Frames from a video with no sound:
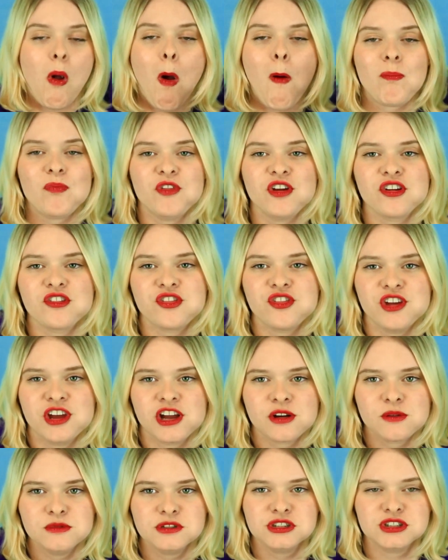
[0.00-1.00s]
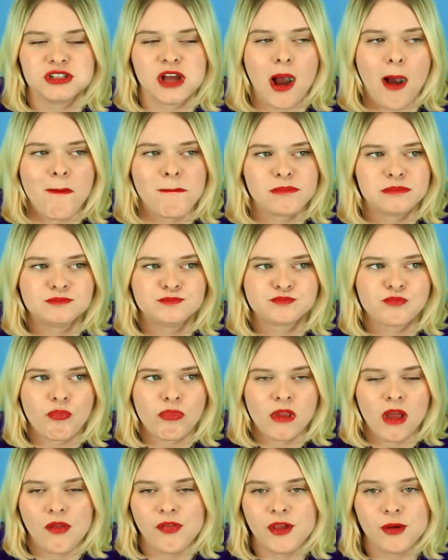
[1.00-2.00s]
their thing was that
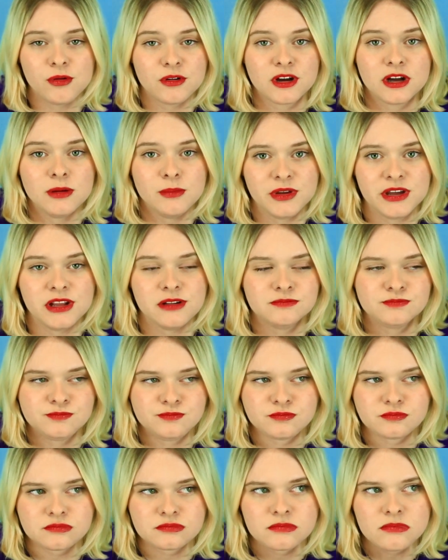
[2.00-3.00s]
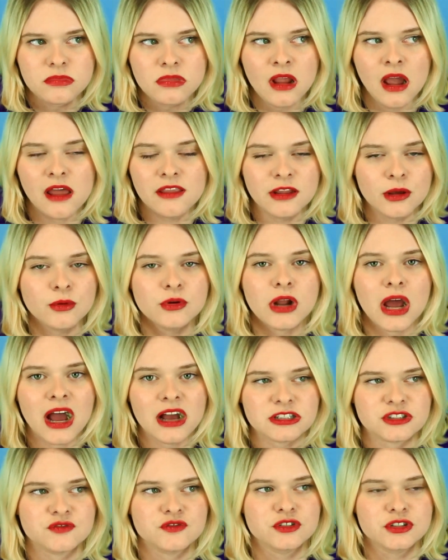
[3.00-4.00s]
they would come in and they would ask
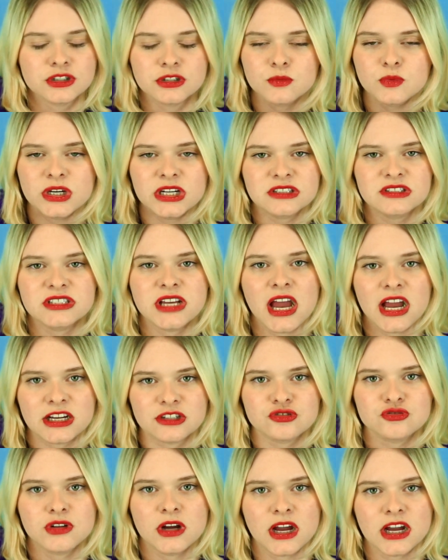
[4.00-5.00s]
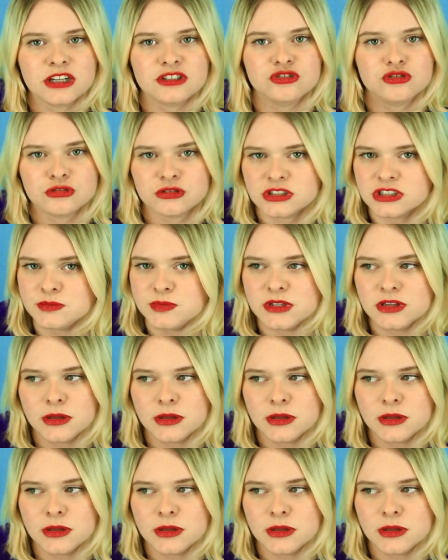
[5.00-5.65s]
for their wings extra crispy, and they'd be